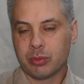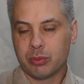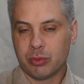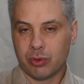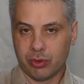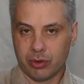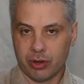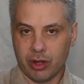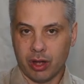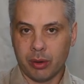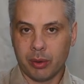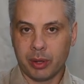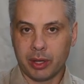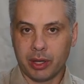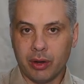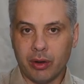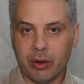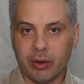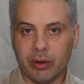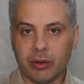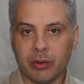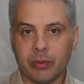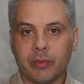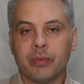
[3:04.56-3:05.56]
more going
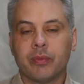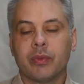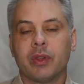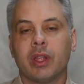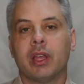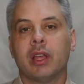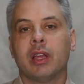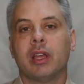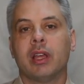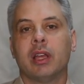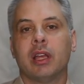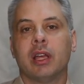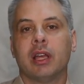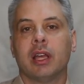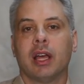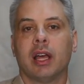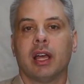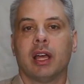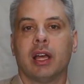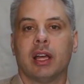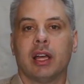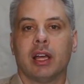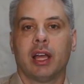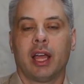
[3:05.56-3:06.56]
on.
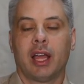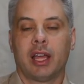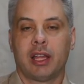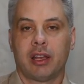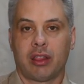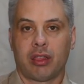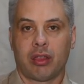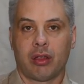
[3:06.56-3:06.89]
And